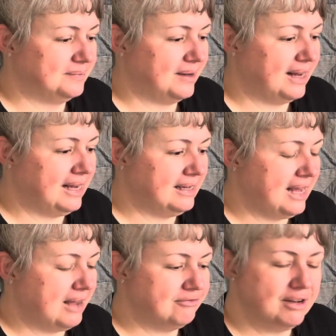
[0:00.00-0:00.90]

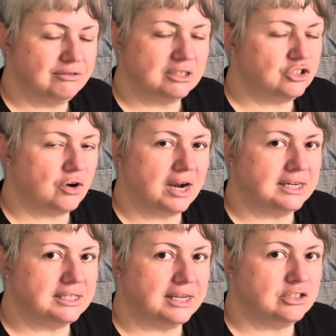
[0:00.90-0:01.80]
I've never
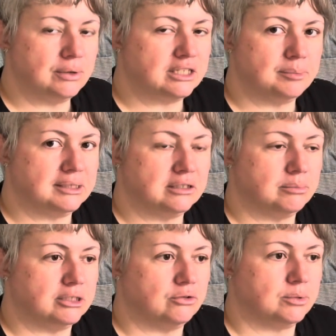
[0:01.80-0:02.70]
tried a sweater pattern
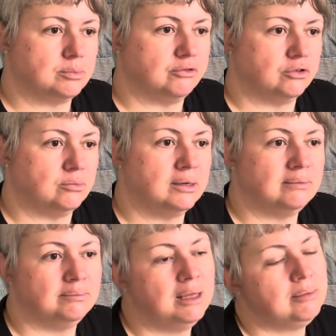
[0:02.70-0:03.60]
by Drops before, but
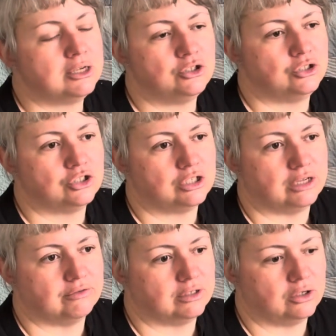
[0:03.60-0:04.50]
maybe I should just
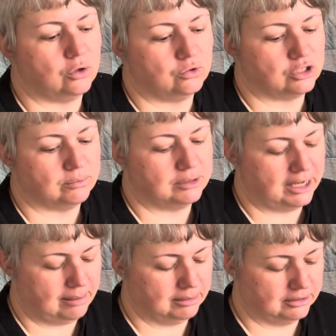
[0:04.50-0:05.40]
give it a go
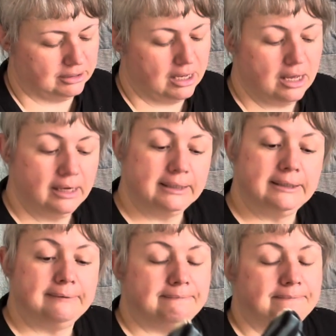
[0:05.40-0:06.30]
someday. But
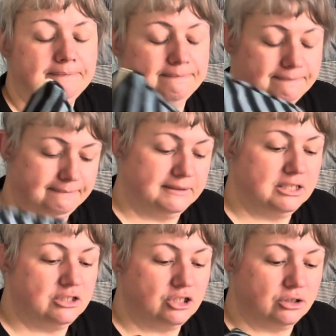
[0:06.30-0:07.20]

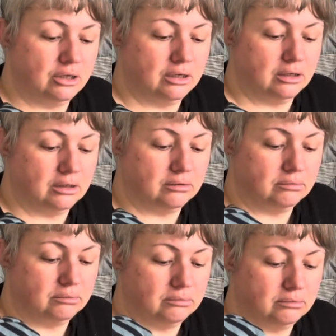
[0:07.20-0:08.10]
this
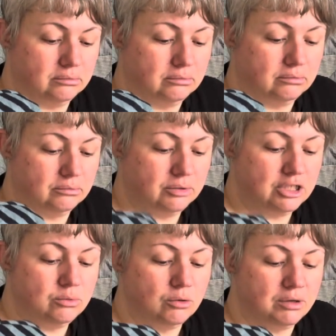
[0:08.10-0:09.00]

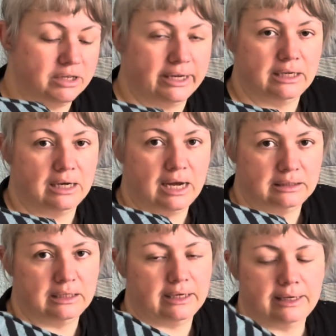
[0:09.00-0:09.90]
wrist warmer thing, I
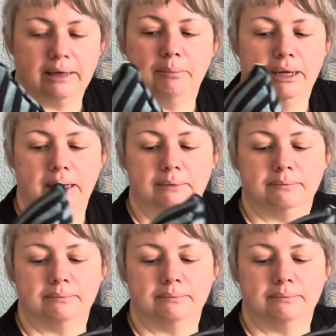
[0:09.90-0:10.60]
think I can make.